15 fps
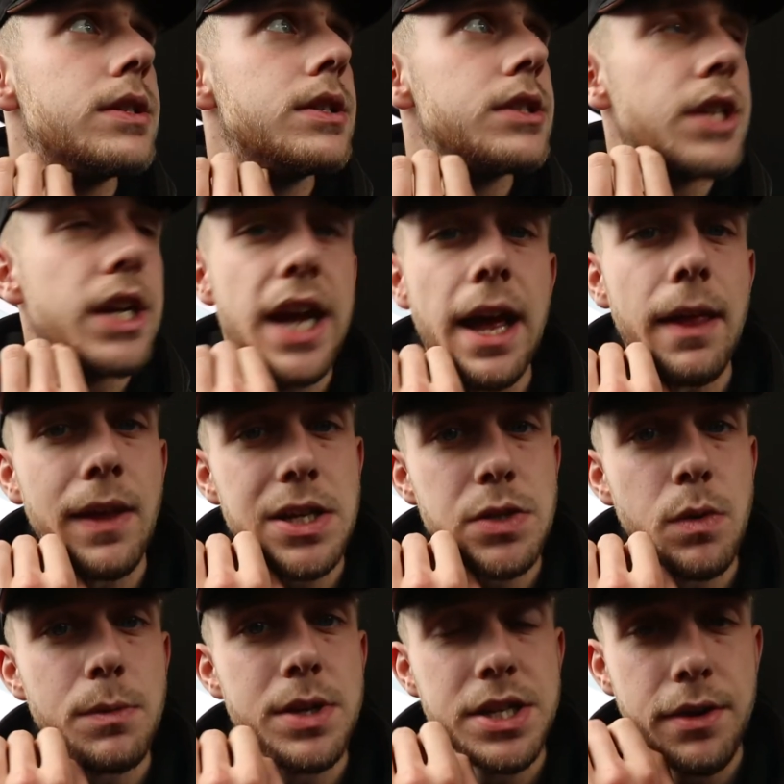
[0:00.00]
yeah,
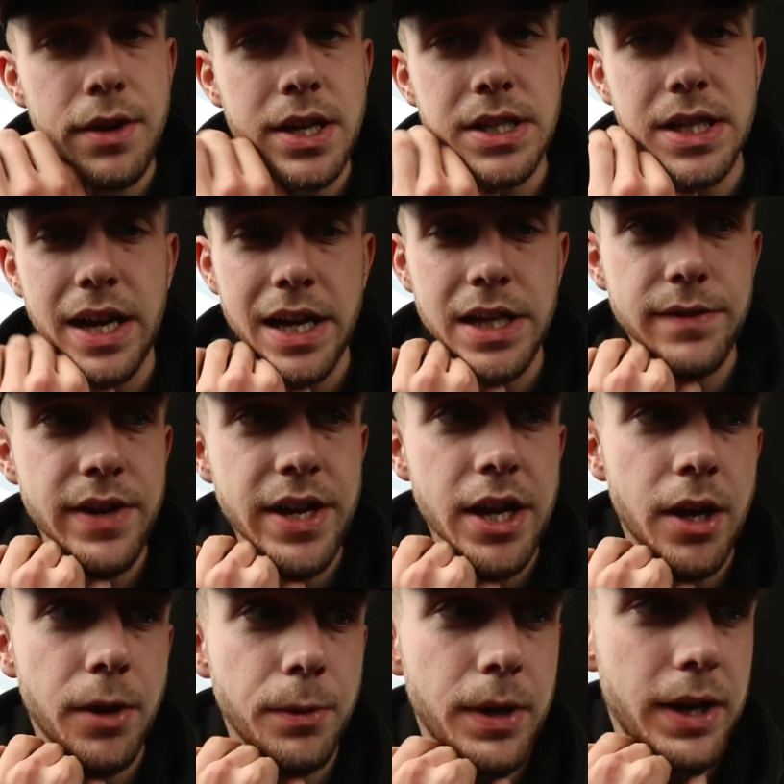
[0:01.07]
that's what we're doing in today's
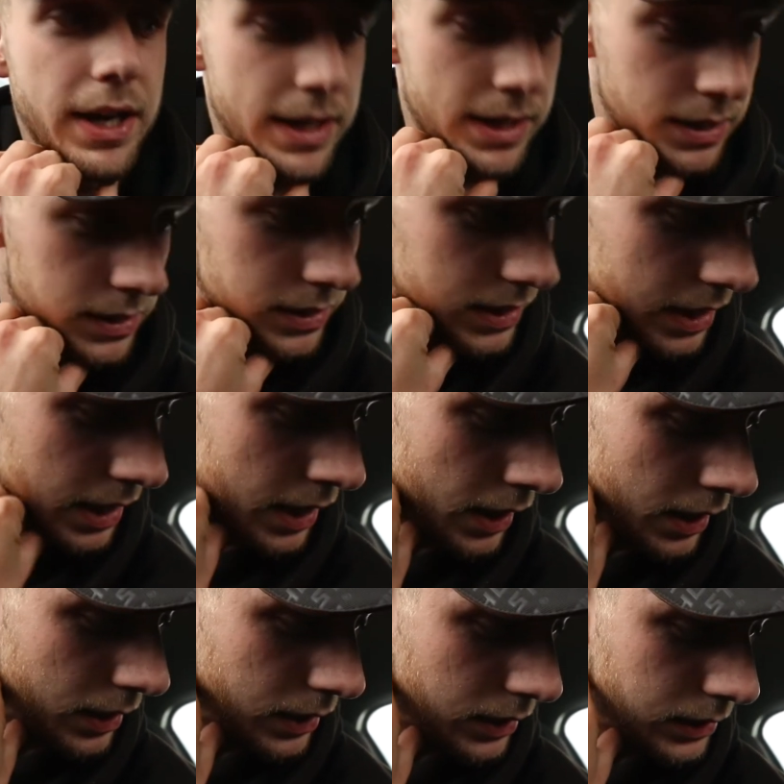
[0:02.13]
video. And
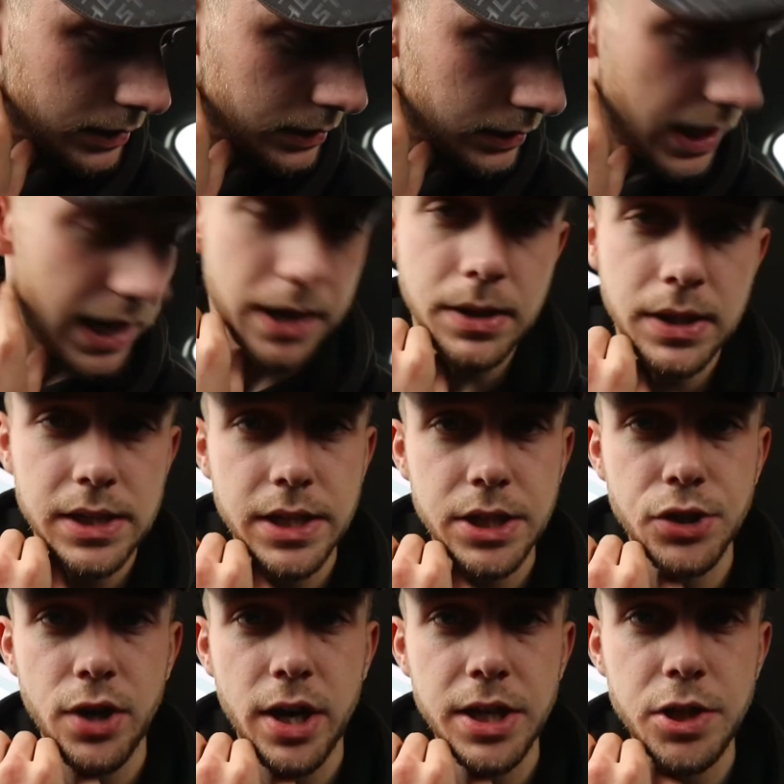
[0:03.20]
yeah, let's
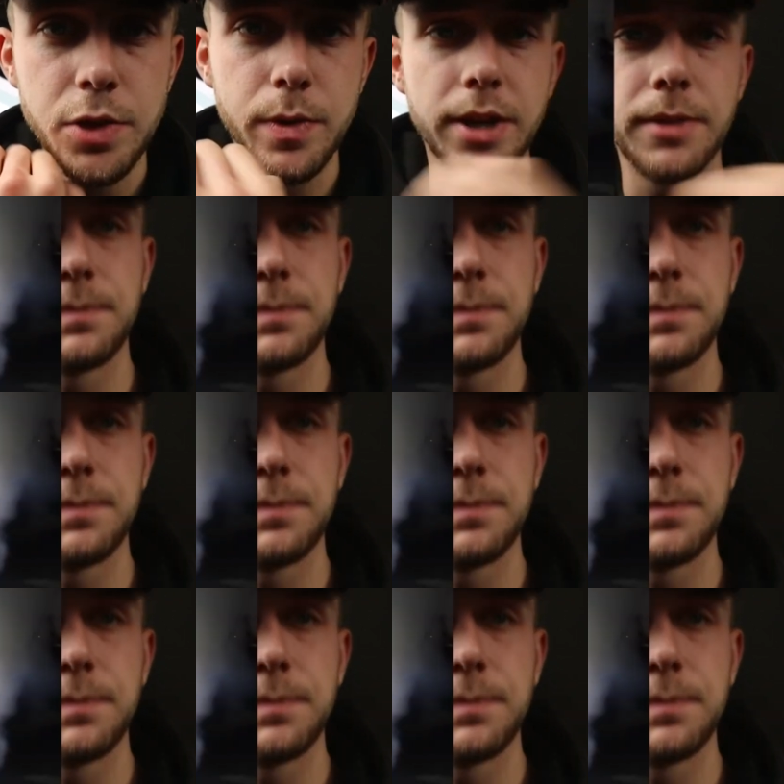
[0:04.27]
get straight into it.